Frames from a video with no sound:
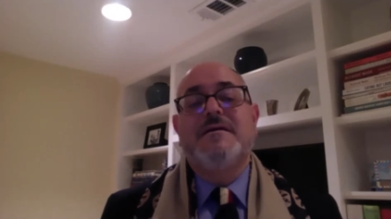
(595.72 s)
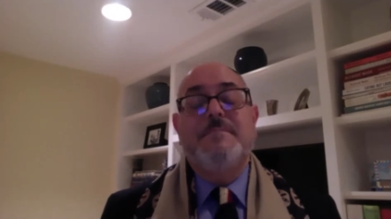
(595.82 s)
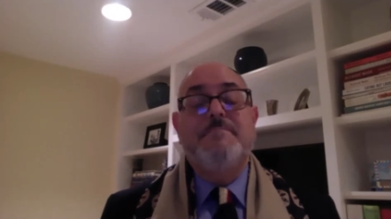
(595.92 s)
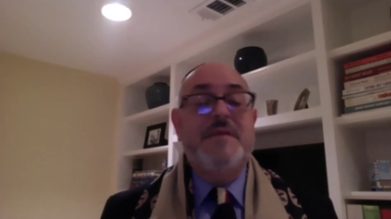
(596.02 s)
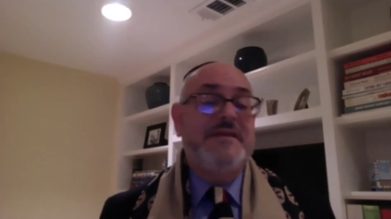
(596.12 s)

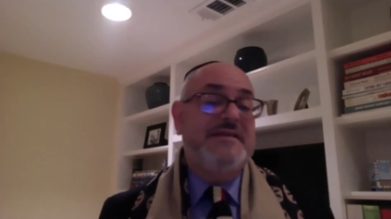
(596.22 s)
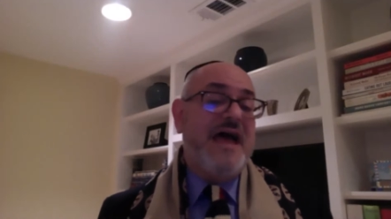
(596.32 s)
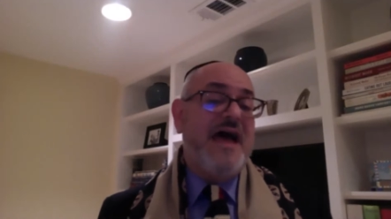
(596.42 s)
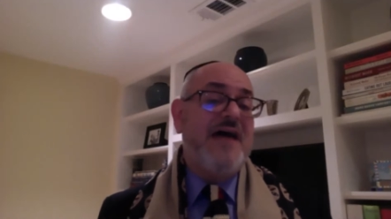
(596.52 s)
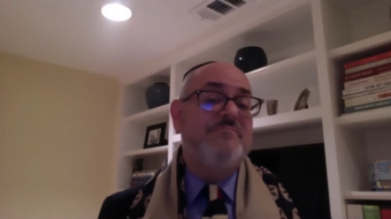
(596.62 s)
Maybe
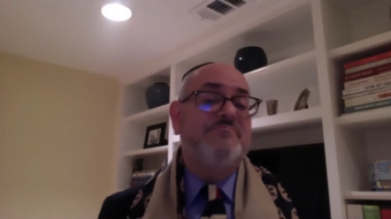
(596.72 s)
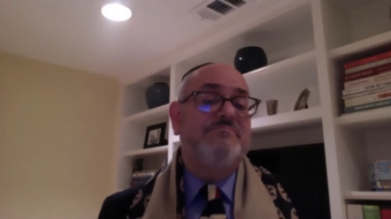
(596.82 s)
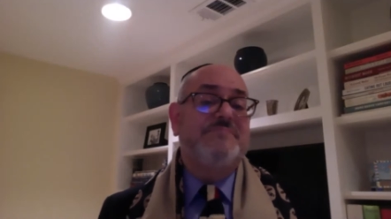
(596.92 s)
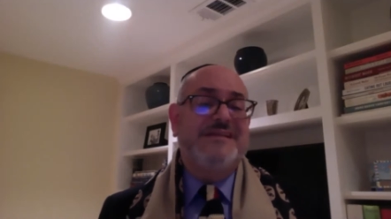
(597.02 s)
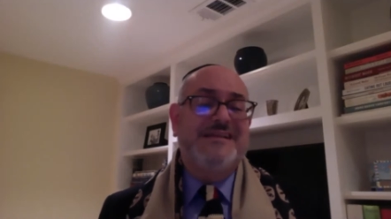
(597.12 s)
dad
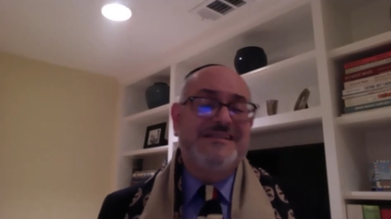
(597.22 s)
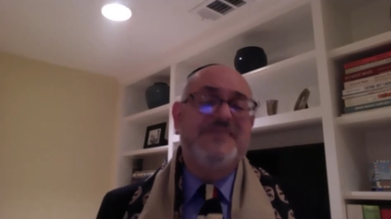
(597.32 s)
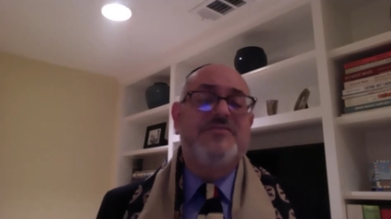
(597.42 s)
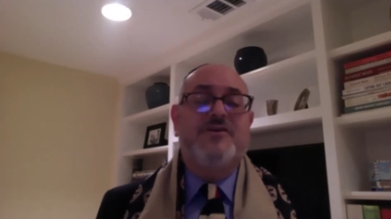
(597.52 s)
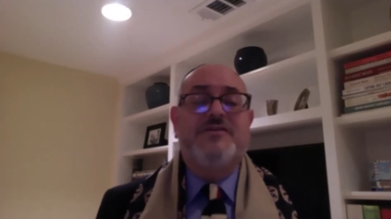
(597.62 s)

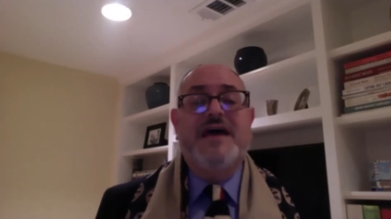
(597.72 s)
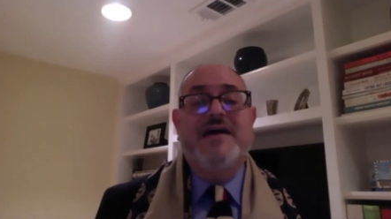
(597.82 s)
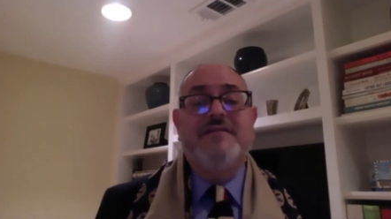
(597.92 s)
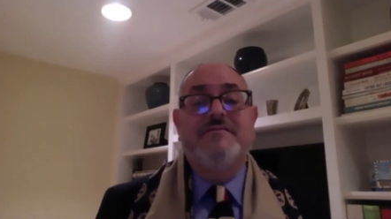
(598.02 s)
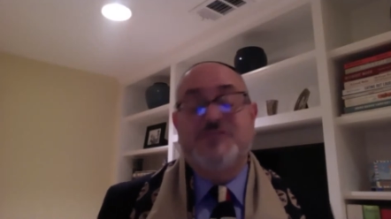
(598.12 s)
isn't their
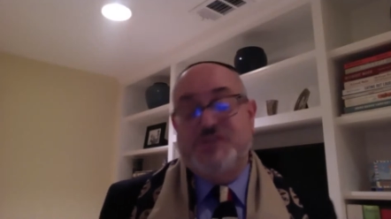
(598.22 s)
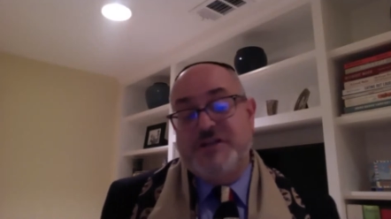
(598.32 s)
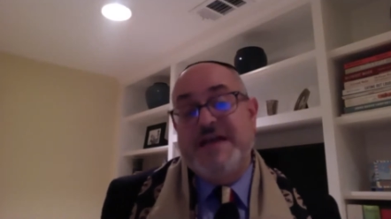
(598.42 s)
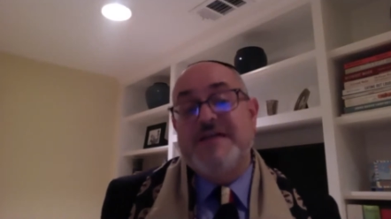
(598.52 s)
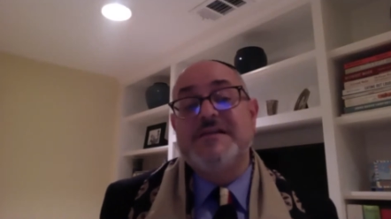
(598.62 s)
dad,
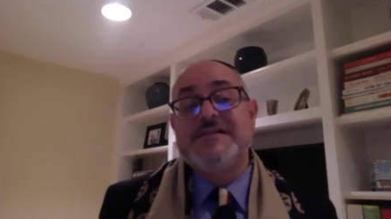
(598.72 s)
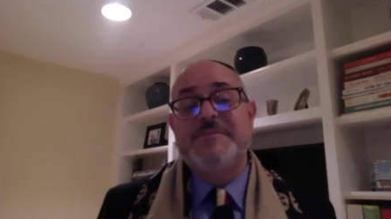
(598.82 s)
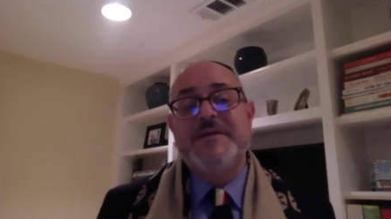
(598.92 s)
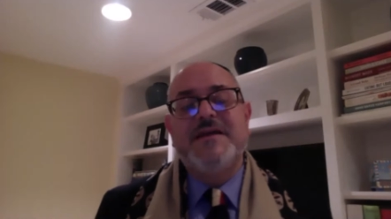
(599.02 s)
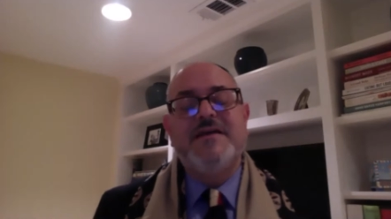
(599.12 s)
genetically
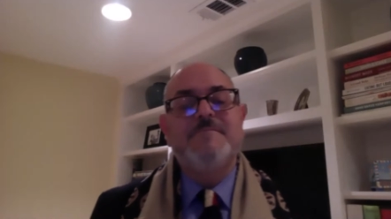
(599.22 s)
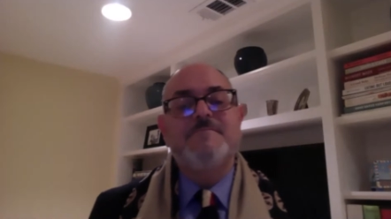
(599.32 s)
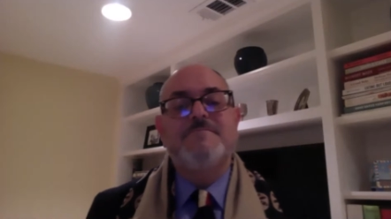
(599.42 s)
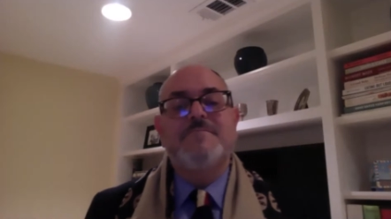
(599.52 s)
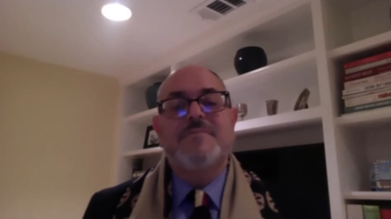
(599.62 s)
speaking,
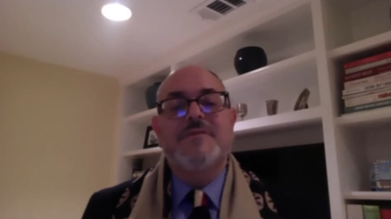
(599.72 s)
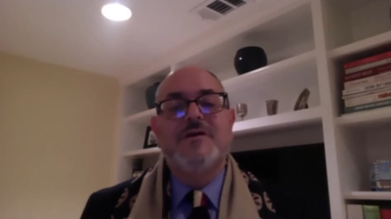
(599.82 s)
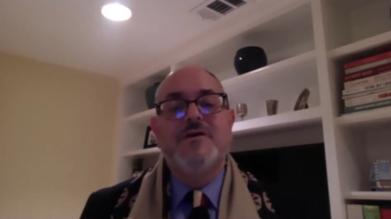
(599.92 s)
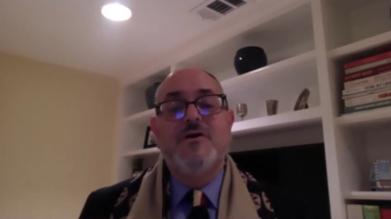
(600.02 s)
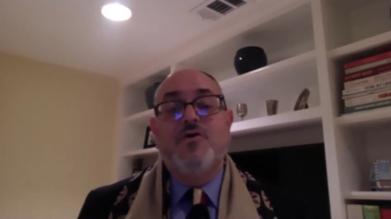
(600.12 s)

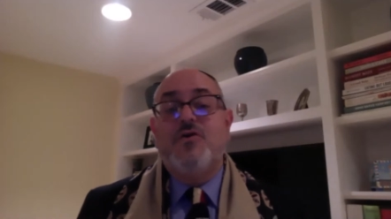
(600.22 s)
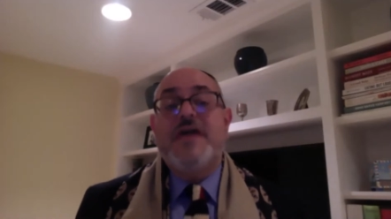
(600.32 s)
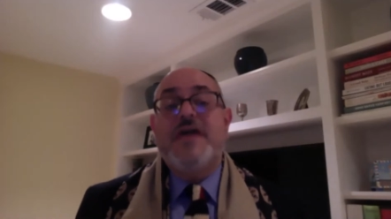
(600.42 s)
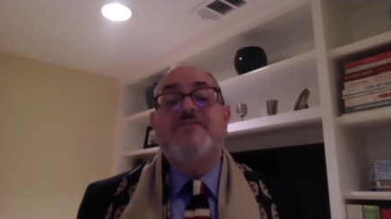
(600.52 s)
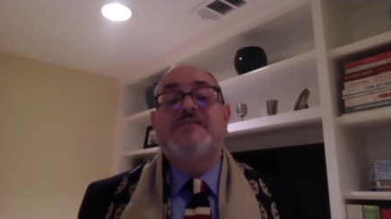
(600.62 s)
or
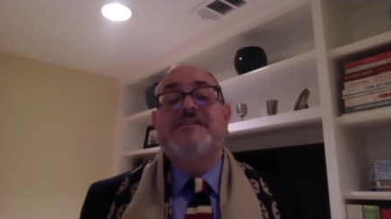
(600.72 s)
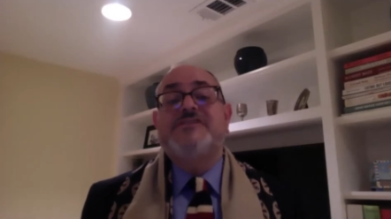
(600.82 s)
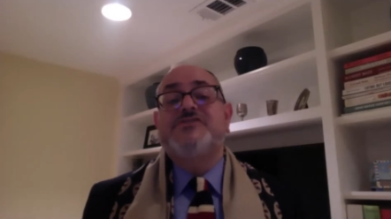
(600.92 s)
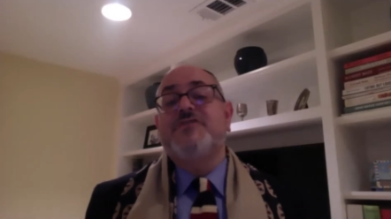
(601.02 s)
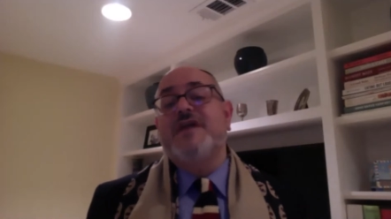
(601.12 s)
they have a
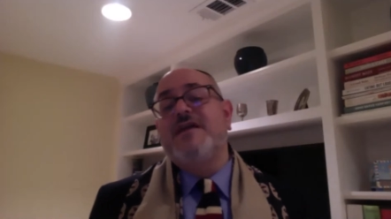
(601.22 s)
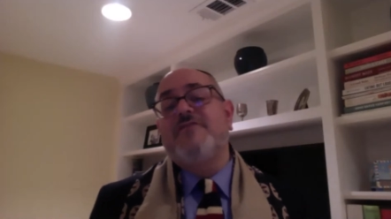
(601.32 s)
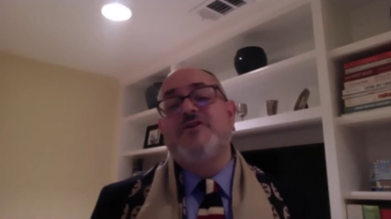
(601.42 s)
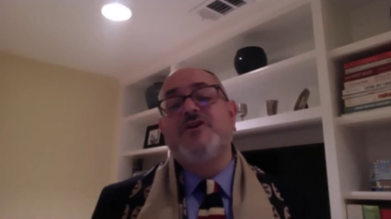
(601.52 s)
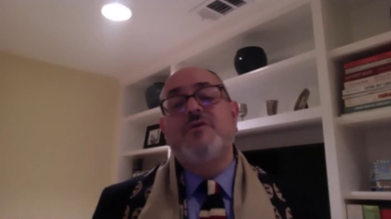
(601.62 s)
sister they
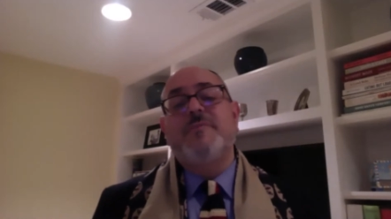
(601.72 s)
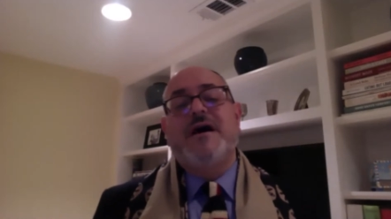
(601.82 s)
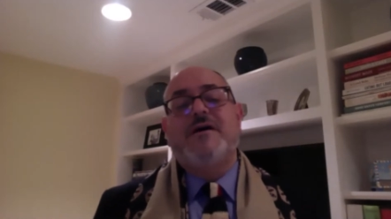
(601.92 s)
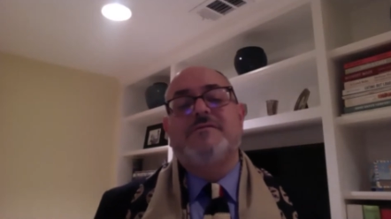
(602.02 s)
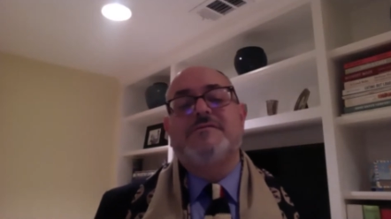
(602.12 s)
never knew about.